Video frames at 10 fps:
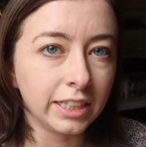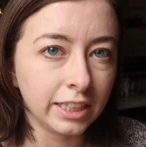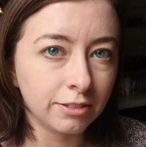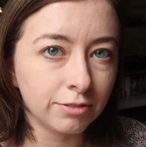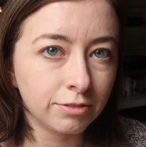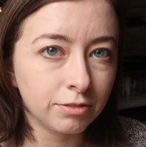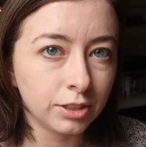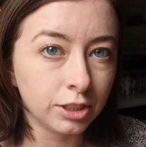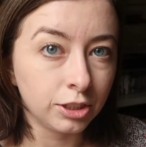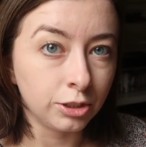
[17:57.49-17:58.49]
if
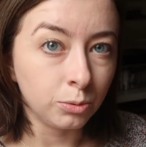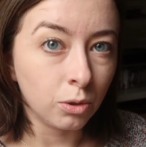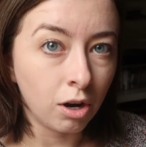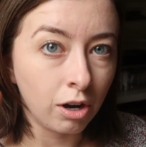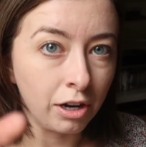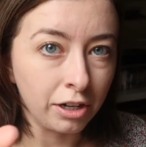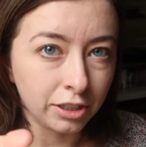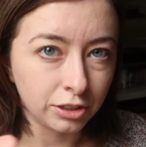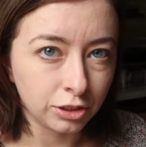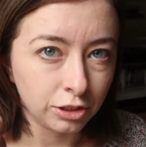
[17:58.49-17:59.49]
you are
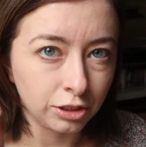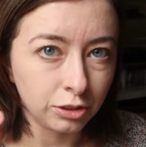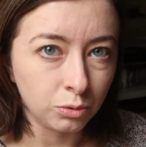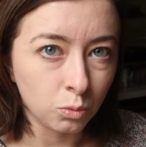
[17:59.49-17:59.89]
a certain